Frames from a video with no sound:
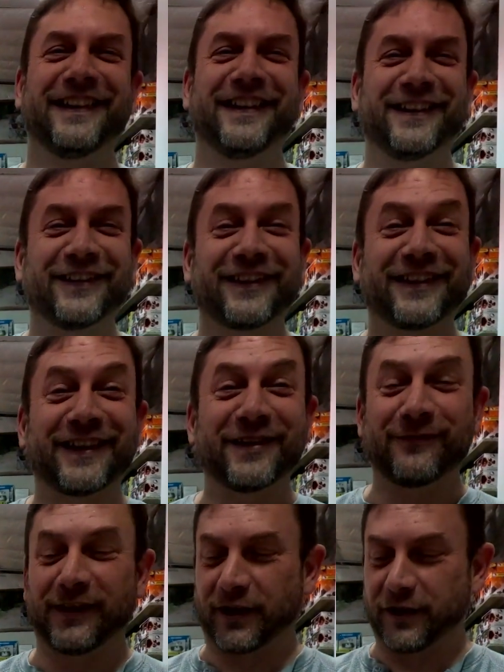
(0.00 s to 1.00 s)
the other
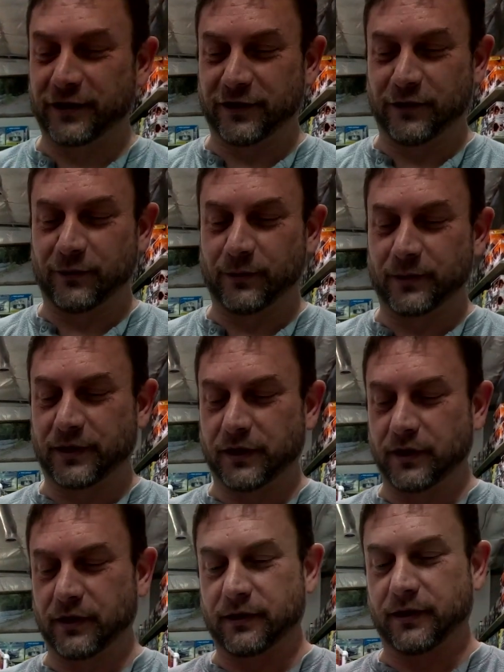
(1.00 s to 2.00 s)
thing we like to use
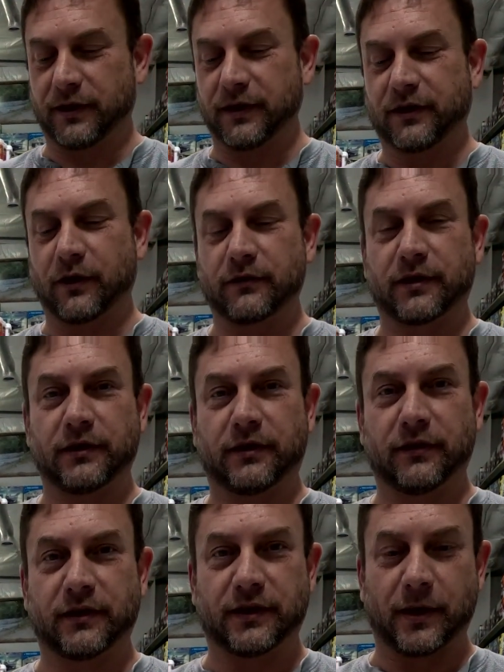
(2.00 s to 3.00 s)
is, this goes
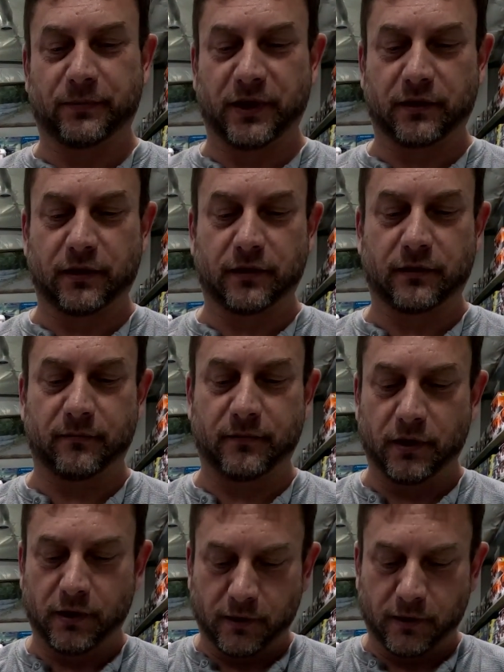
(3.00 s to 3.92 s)
into the septic system